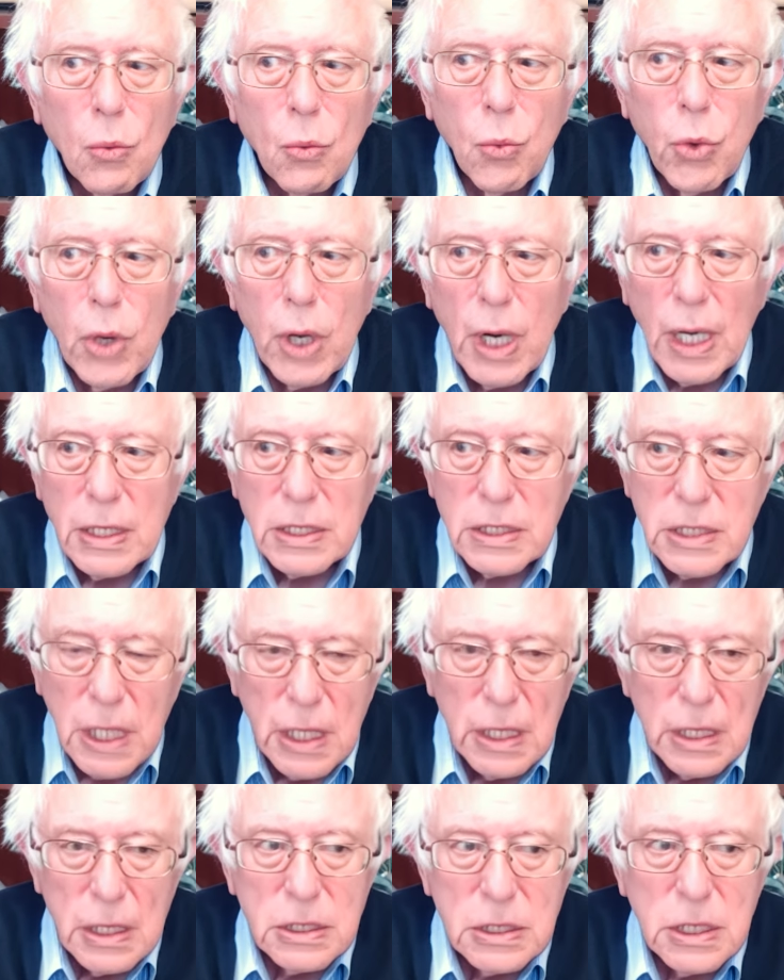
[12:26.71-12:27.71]
What I say
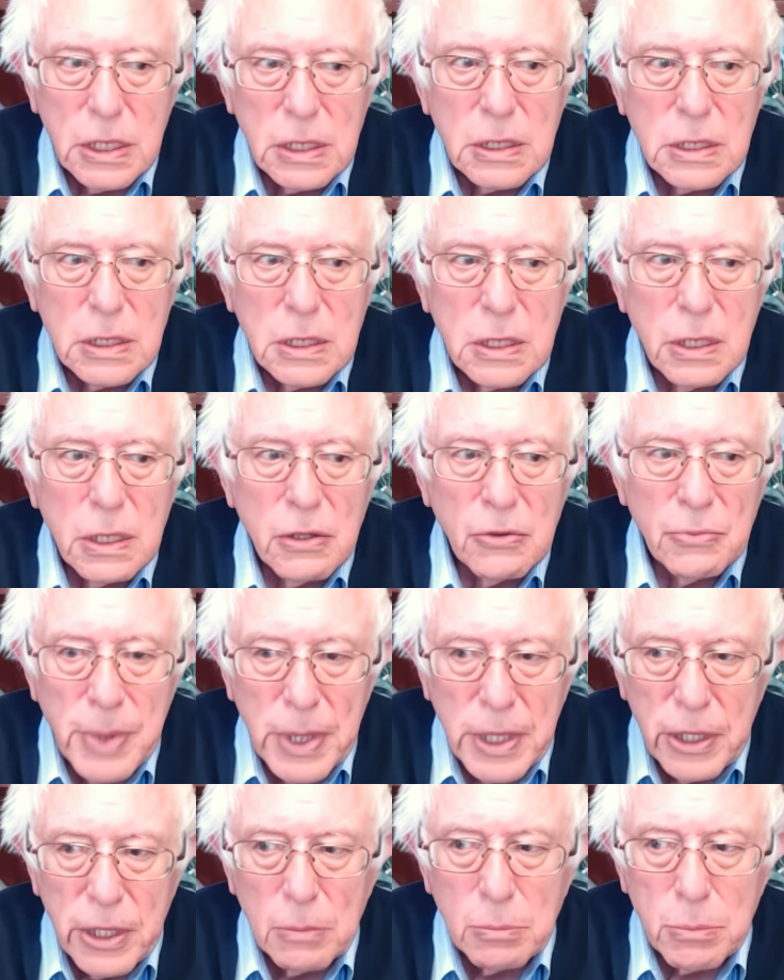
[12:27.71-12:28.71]
is that there have been a
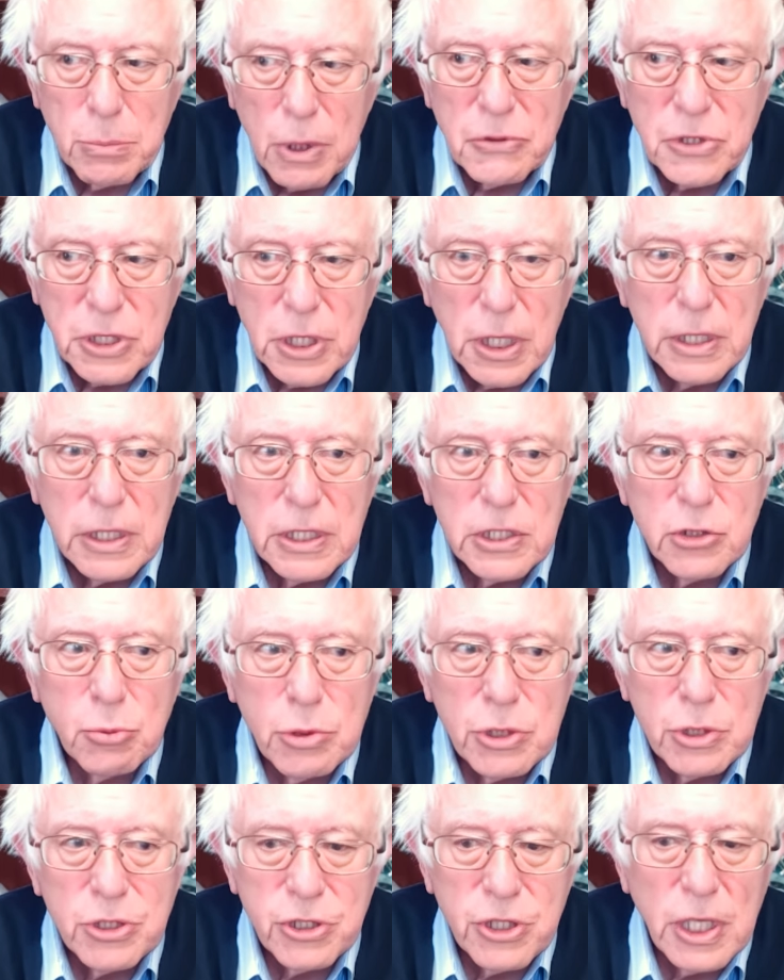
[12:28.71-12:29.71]
number of studies
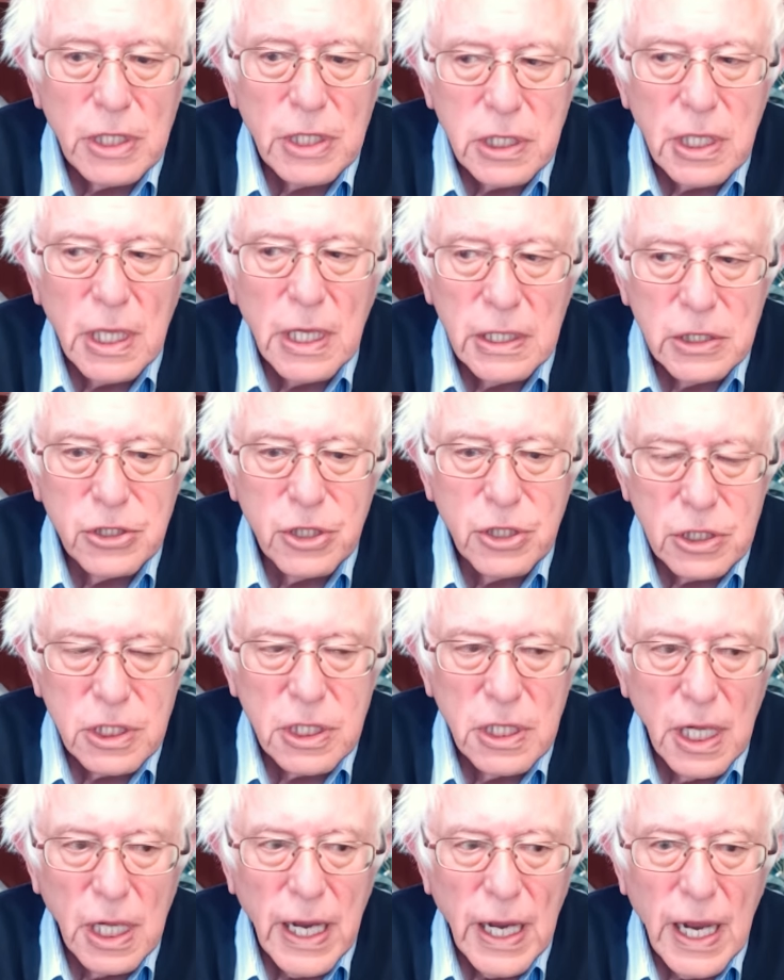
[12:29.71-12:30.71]
which suggest that is just
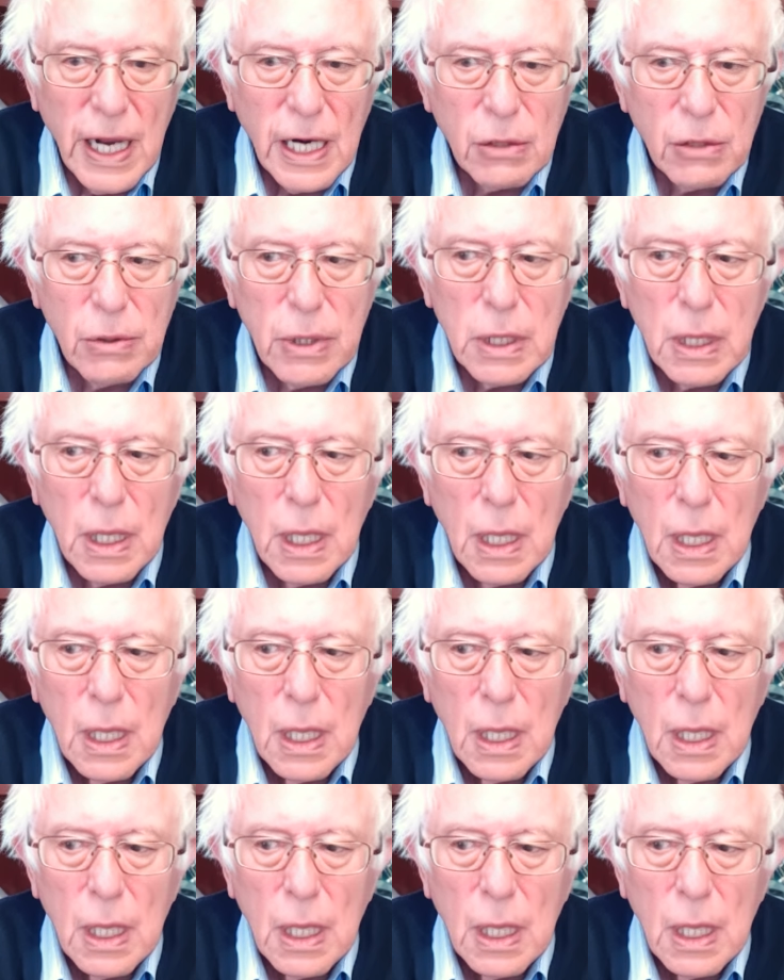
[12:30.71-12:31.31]
not accurate.